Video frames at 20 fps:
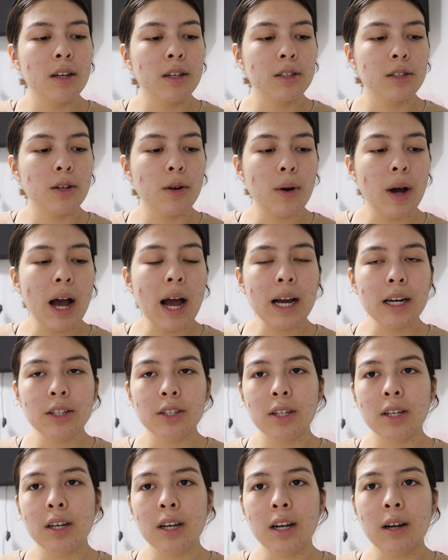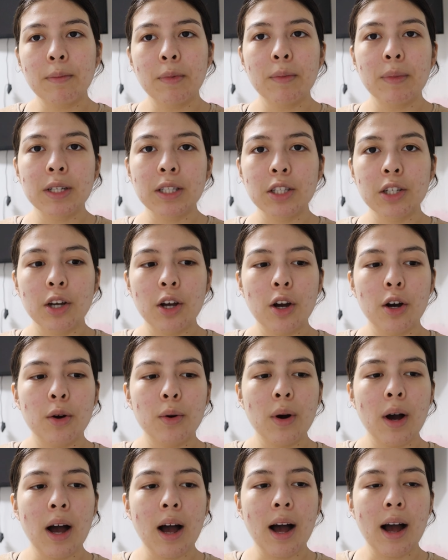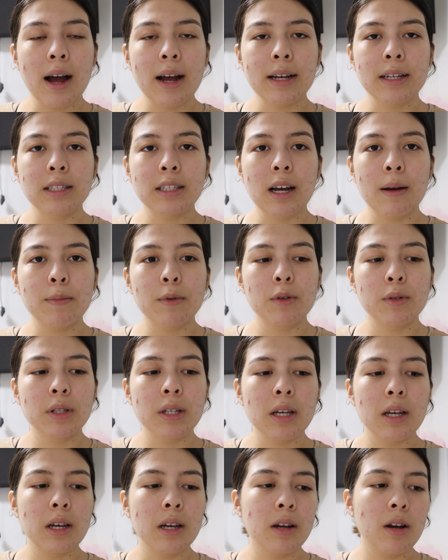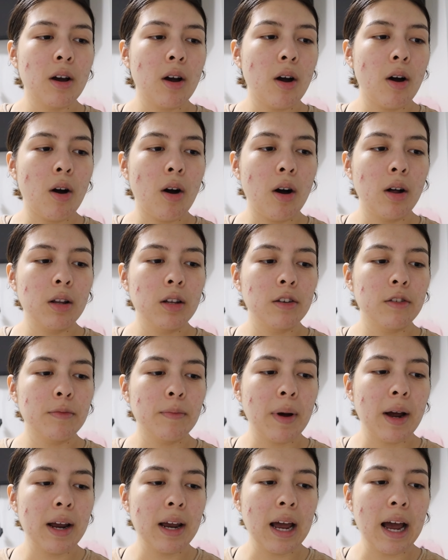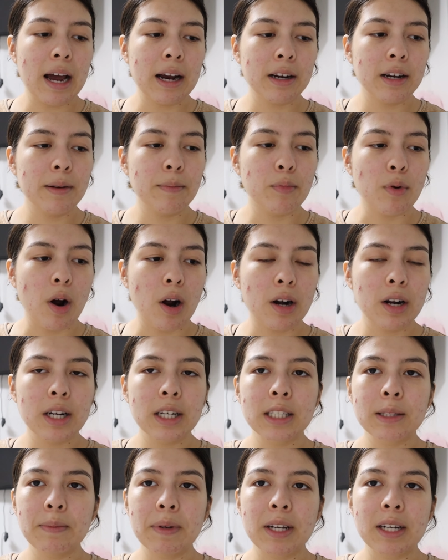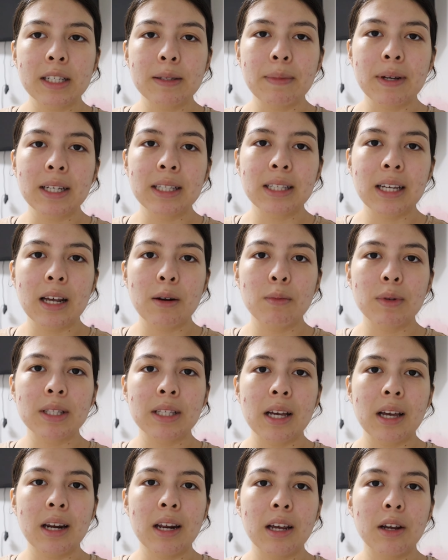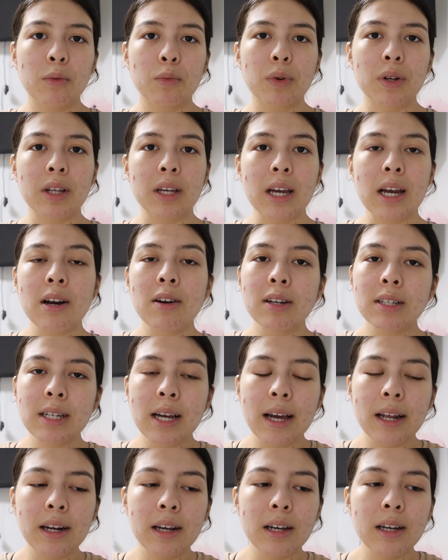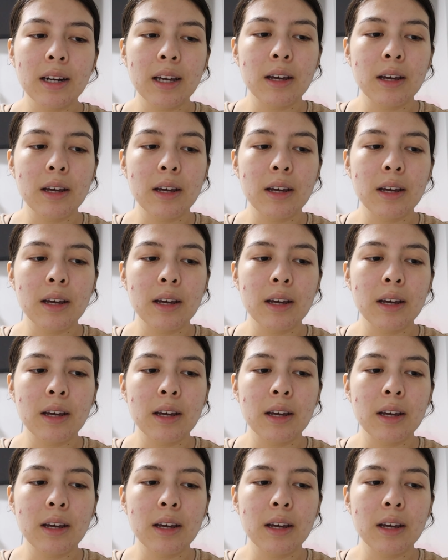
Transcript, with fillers: So actually a couple months ago, I stopped using all of my acne products because my skin was getting really irritated.